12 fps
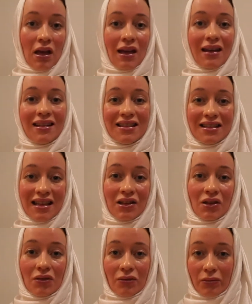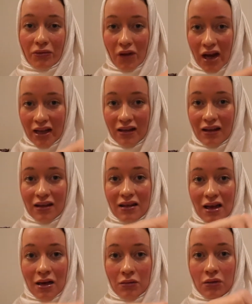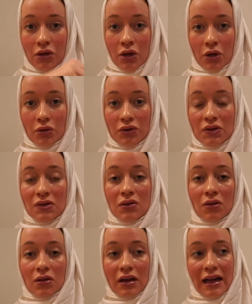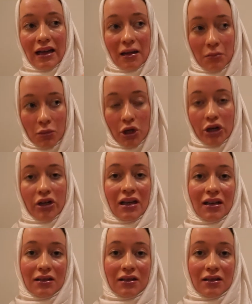Instead of writing down notes or like mark